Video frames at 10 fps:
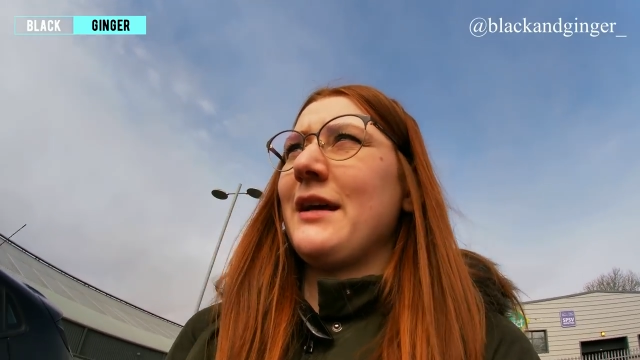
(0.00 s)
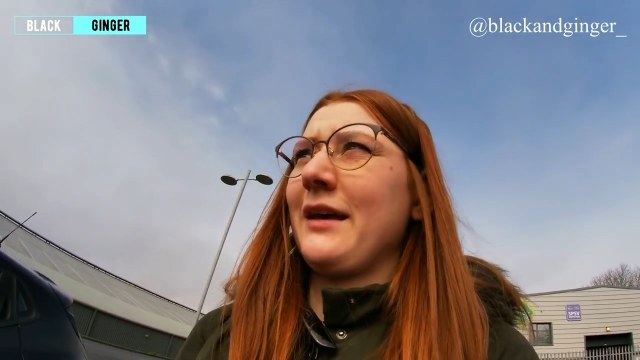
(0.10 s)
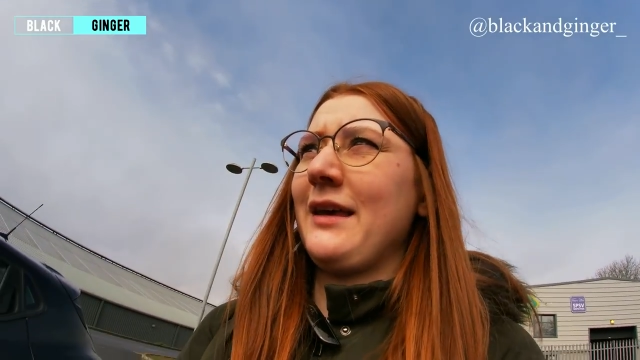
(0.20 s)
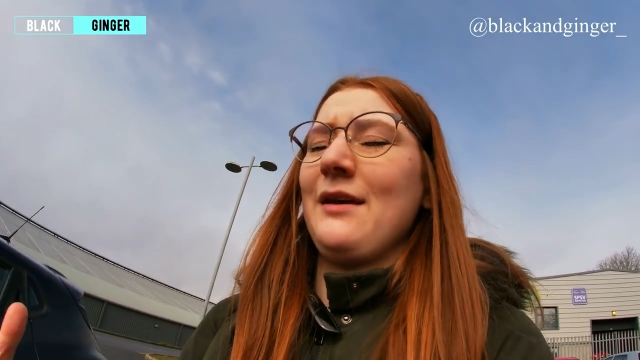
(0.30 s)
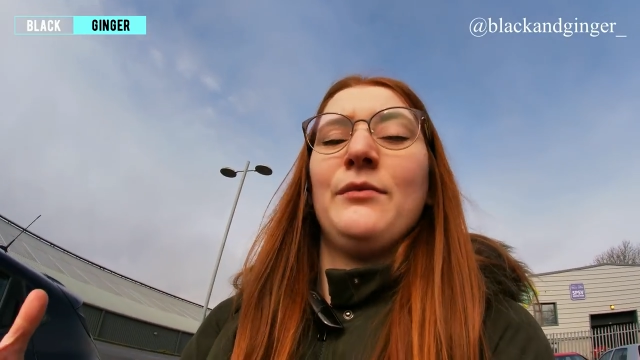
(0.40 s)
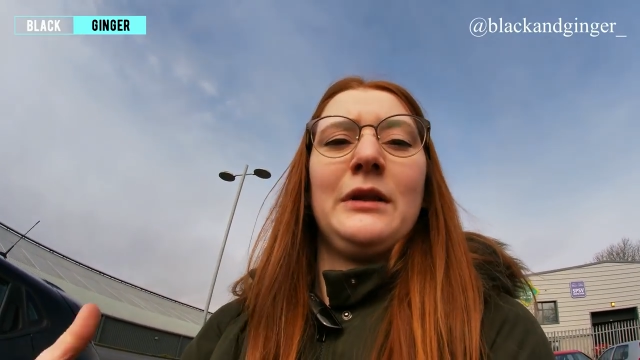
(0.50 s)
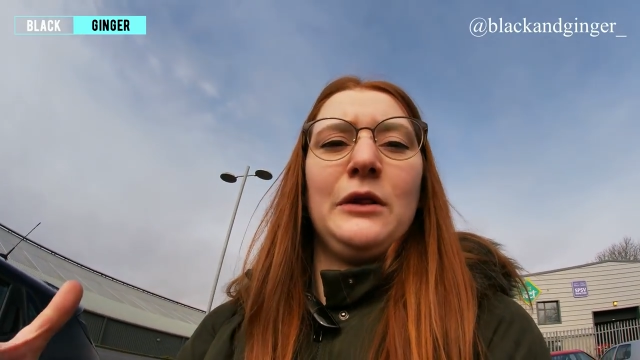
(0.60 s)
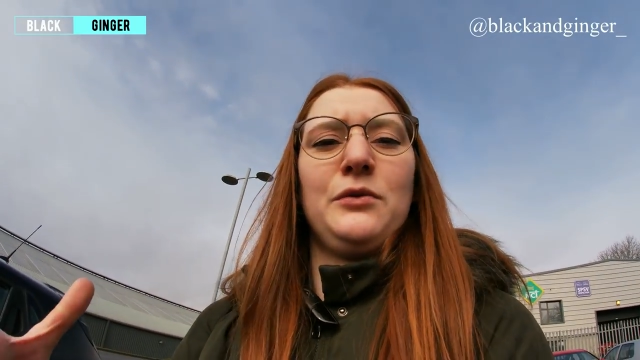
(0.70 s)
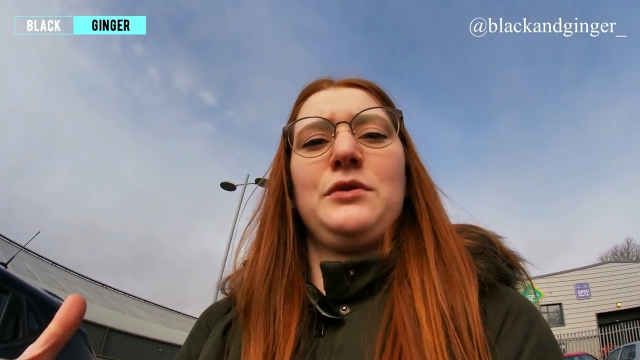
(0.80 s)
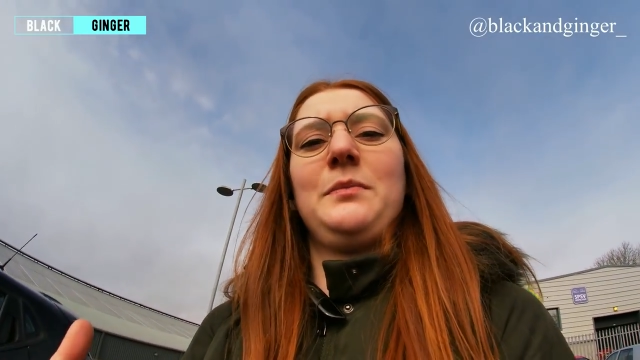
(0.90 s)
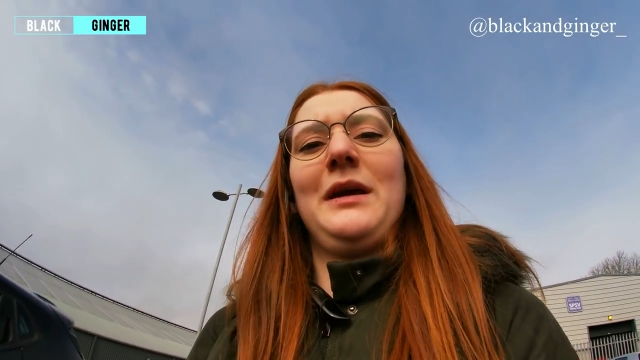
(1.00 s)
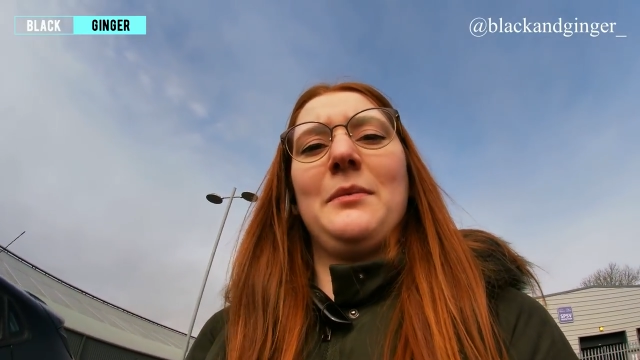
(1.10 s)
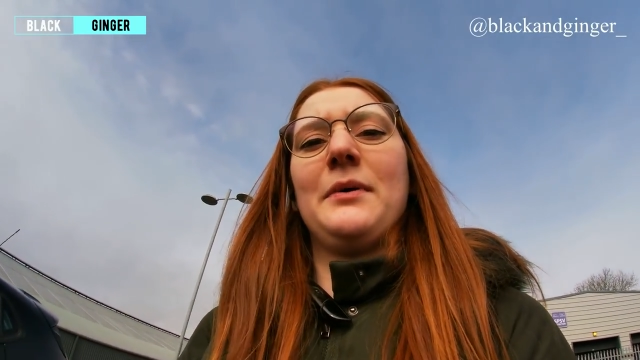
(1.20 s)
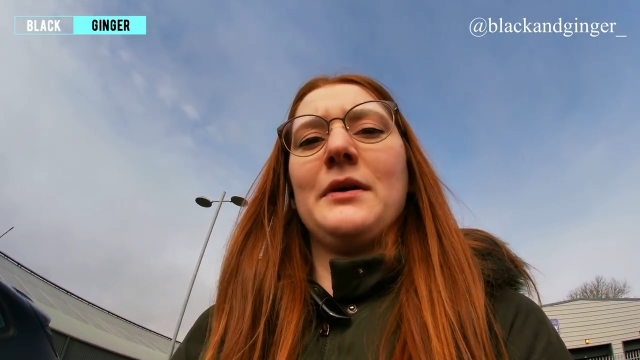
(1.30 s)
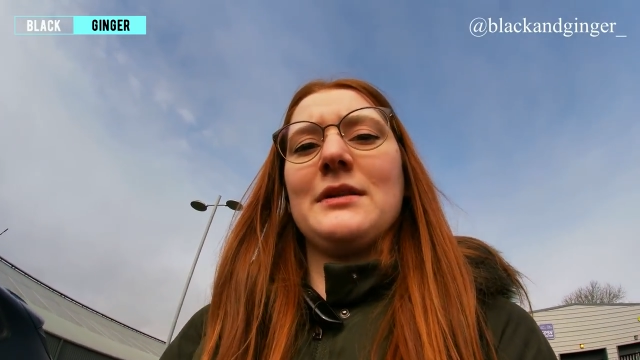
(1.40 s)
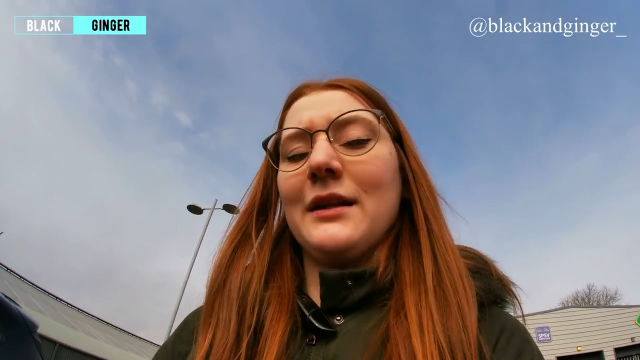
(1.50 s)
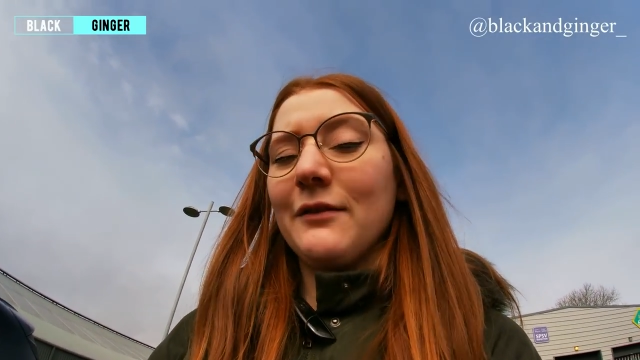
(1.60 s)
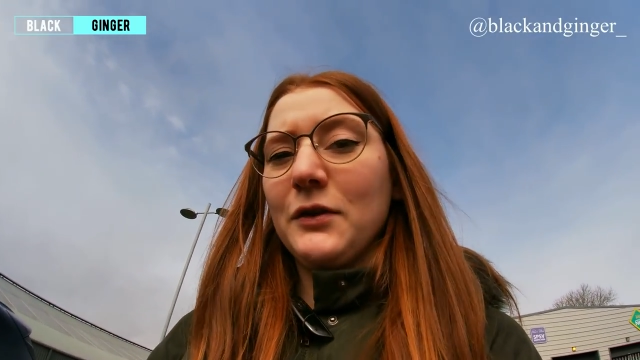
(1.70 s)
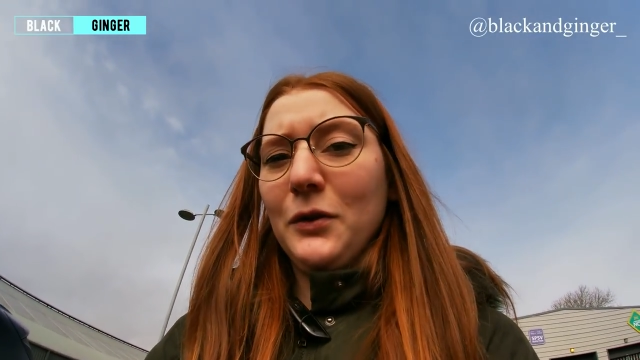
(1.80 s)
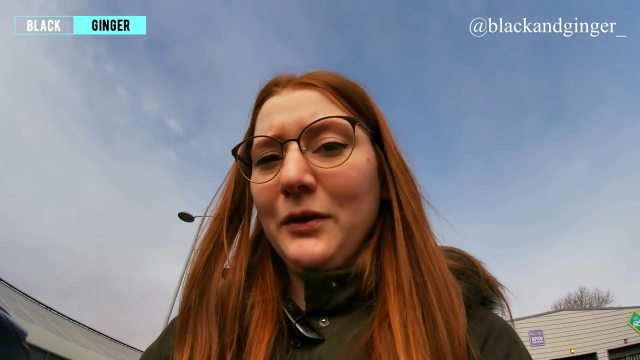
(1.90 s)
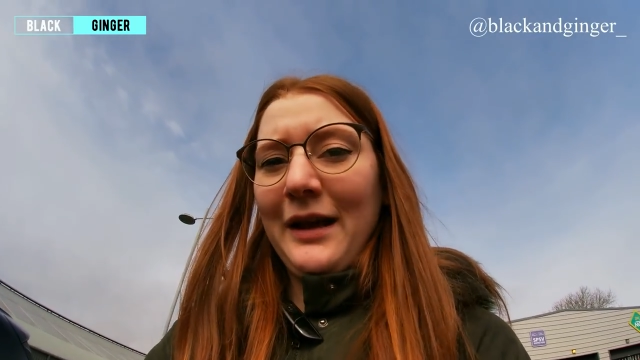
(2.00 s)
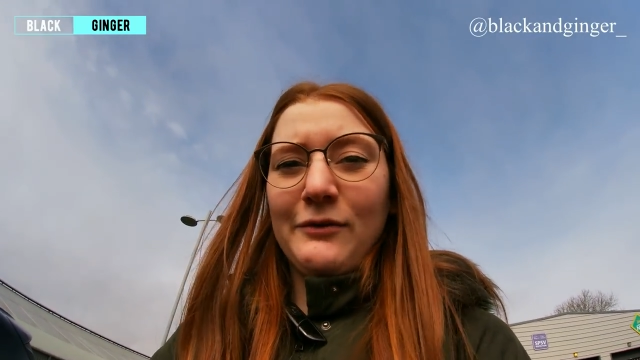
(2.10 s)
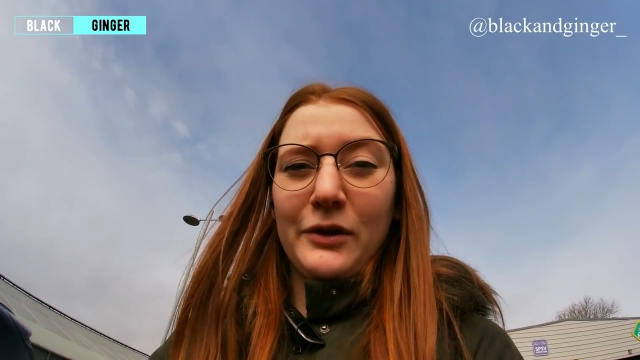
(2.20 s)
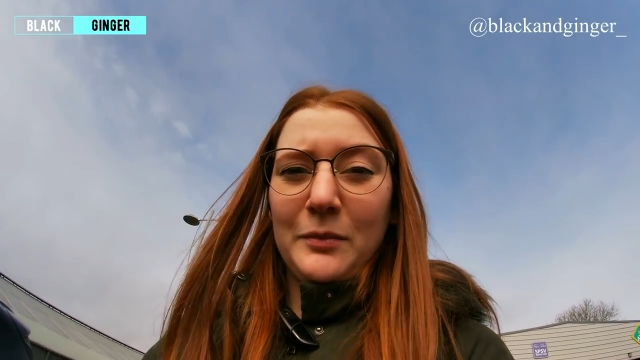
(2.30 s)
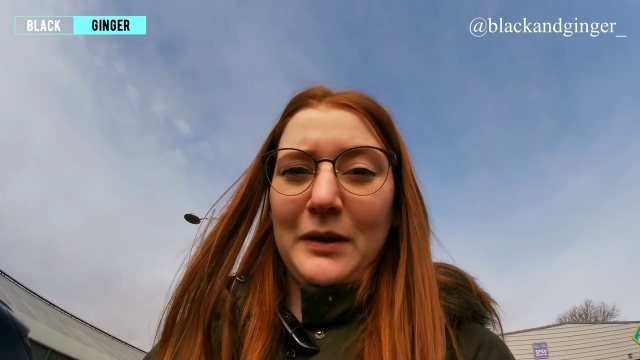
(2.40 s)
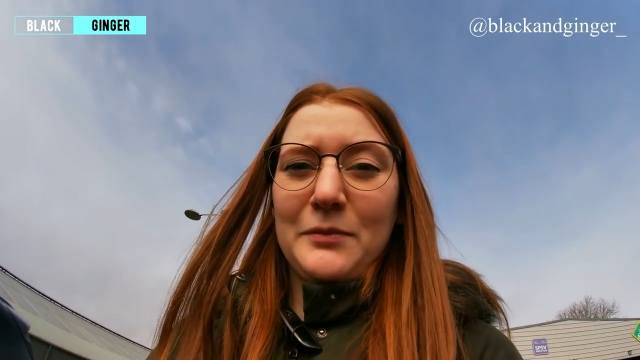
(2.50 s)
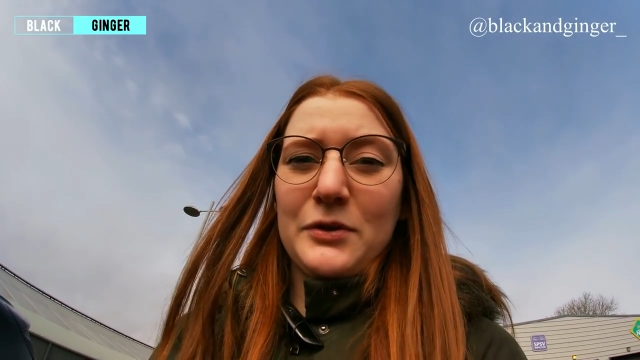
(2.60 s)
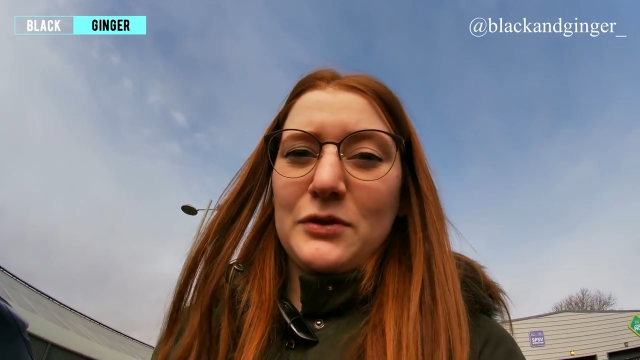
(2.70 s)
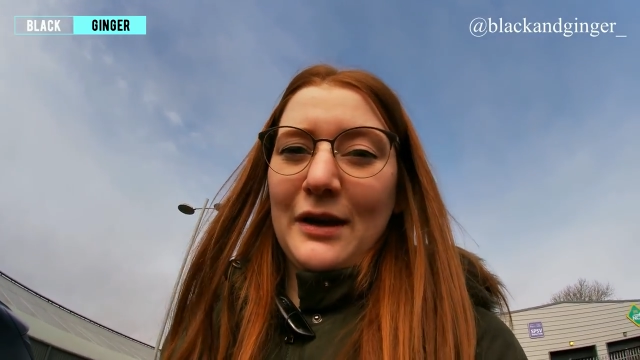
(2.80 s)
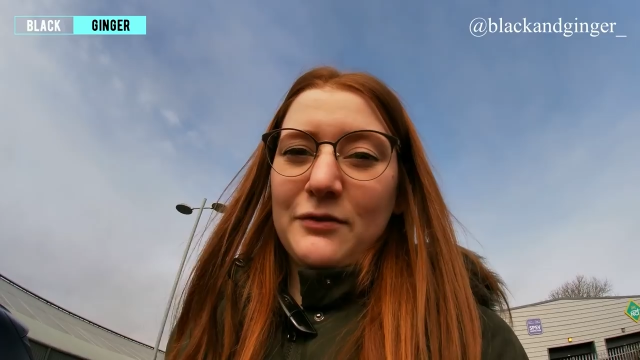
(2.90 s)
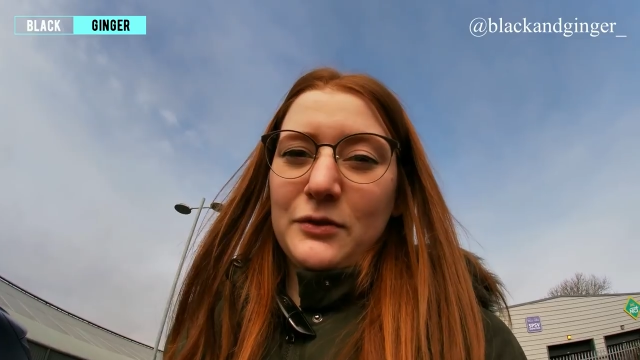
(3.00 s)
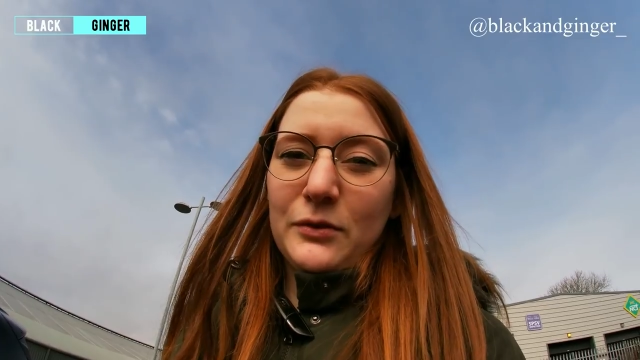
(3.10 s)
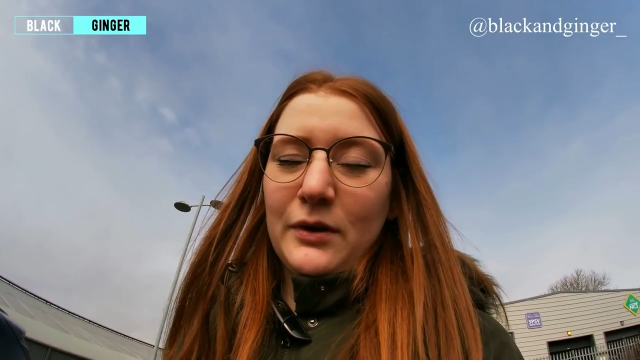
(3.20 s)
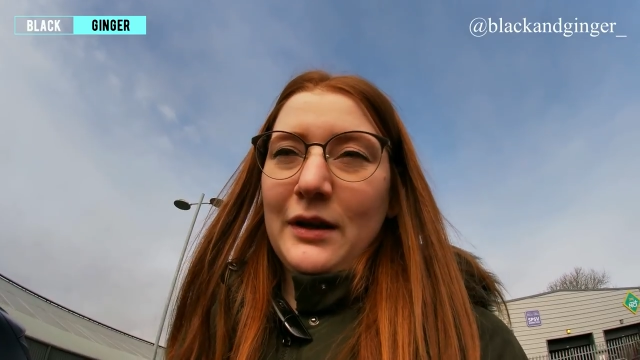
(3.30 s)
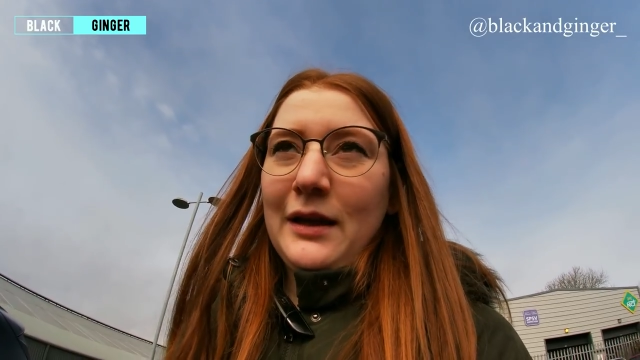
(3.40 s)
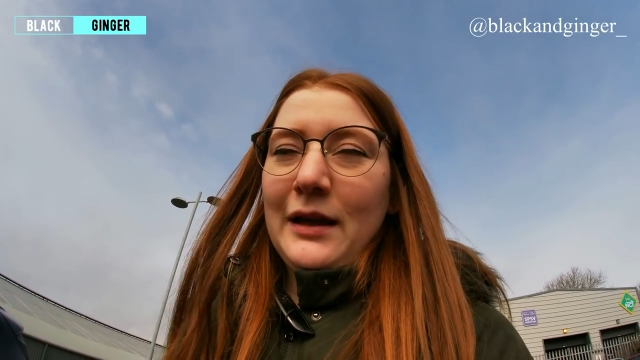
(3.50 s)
I came with loads of papers and if you don't have all the papers you have to